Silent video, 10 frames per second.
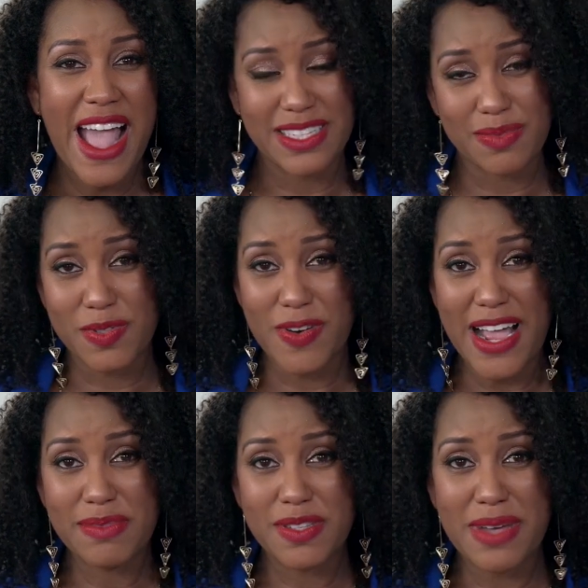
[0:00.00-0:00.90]
and
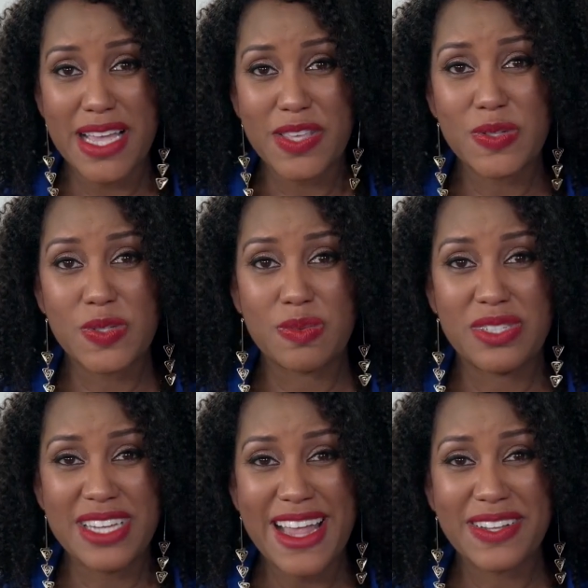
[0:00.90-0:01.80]
subscribe to my YouTube
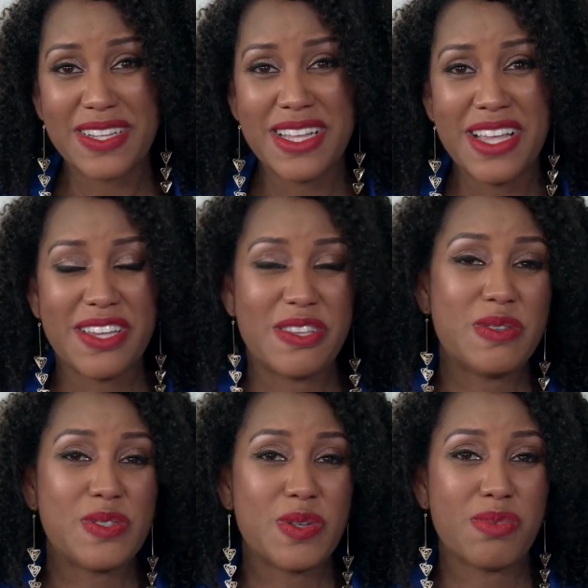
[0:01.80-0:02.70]
channel,
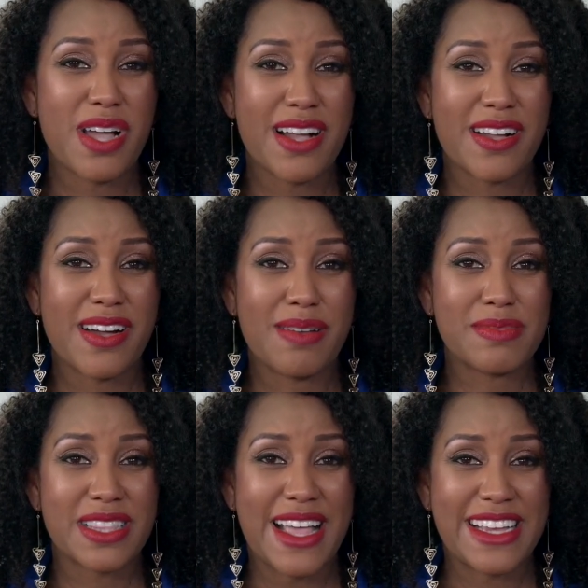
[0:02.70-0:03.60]
youtube.com
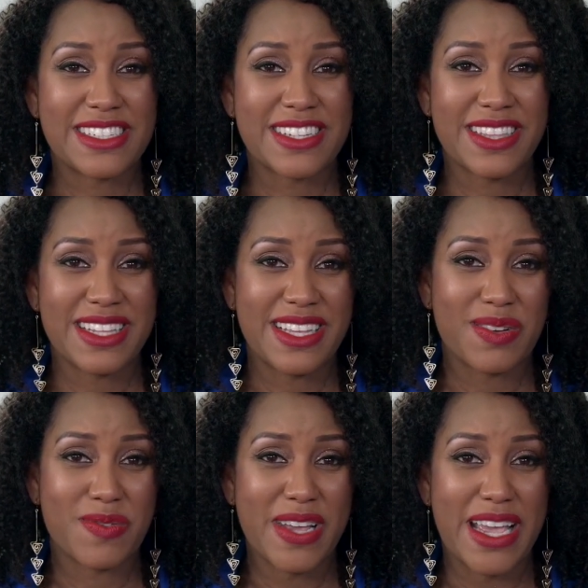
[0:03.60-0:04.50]
slash
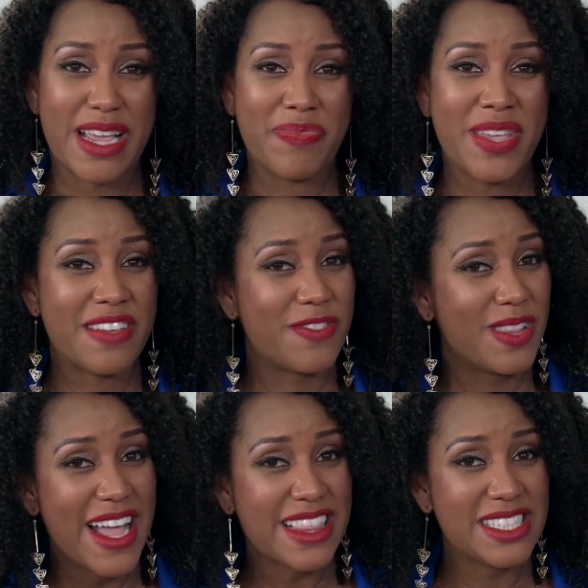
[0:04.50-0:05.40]
Kalilah Ray. If you
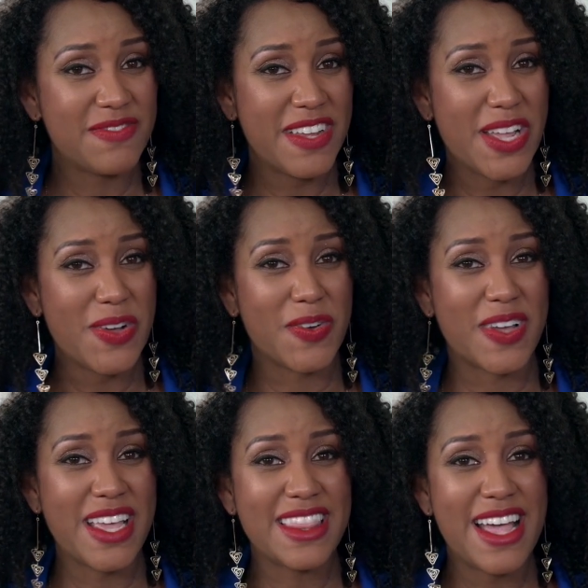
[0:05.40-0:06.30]
like this video,
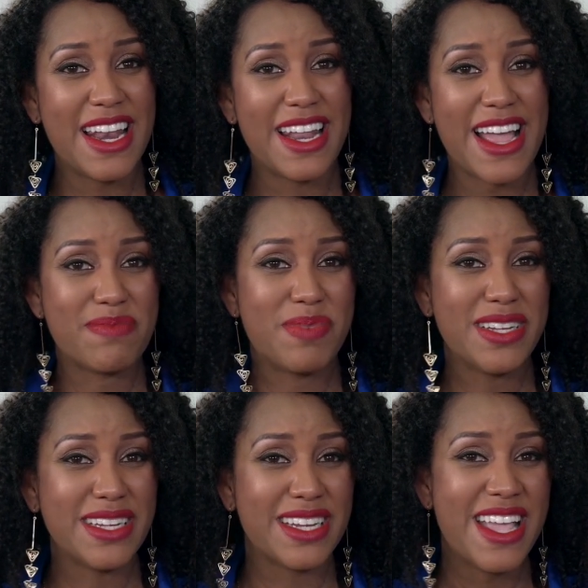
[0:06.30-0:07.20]
hit that like
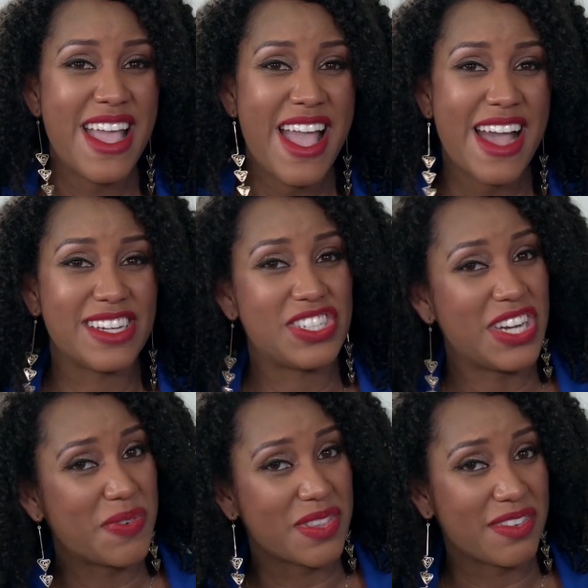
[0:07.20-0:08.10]
button and
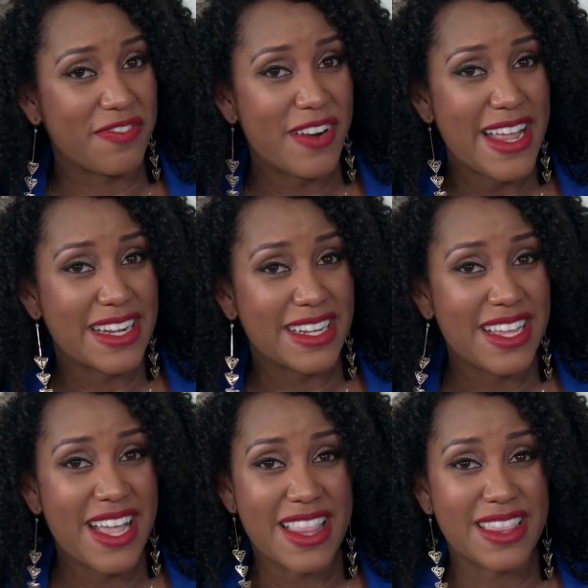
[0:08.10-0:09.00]
share with a friend,
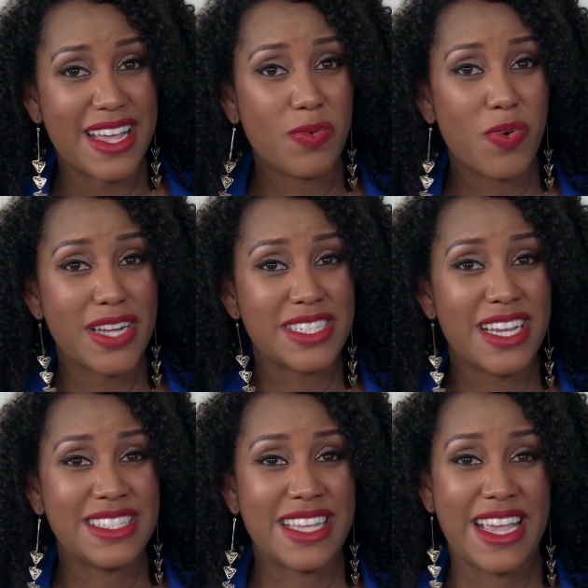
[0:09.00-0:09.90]
and then watch
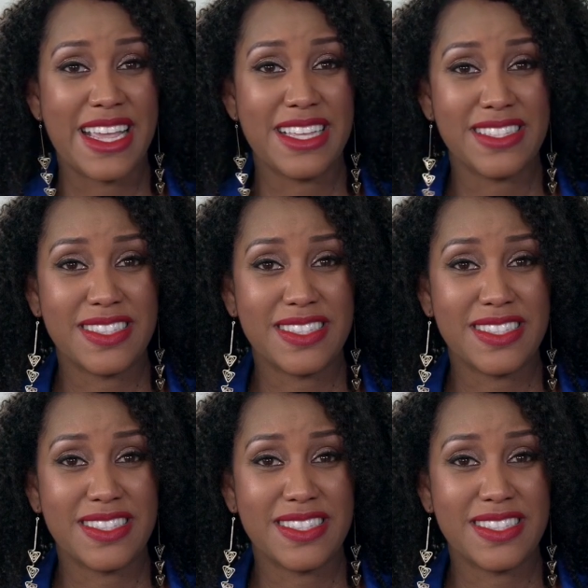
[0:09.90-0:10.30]
Taking